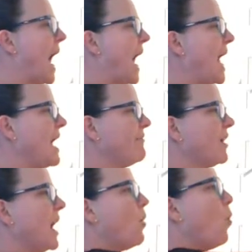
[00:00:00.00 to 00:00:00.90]
I have
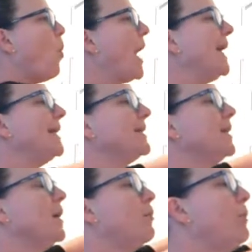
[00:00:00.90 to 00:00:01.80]
got white
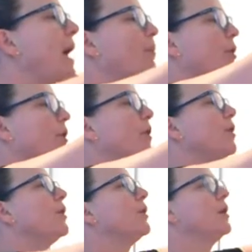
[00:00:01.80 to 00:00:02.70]
pepper.
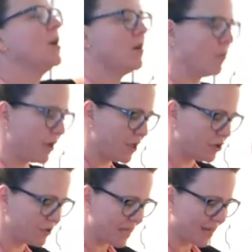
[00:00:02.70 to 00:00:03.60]
We're going to
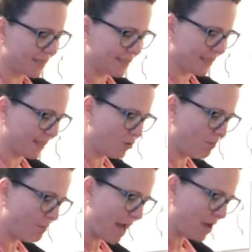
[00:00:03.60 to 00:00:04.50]
use that because it's a little
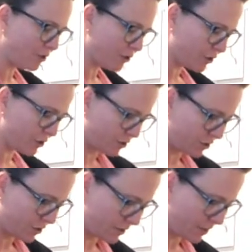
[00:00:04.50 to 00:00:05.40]
milder
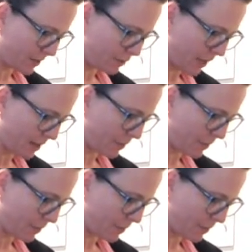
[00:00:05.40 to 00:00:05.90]
than black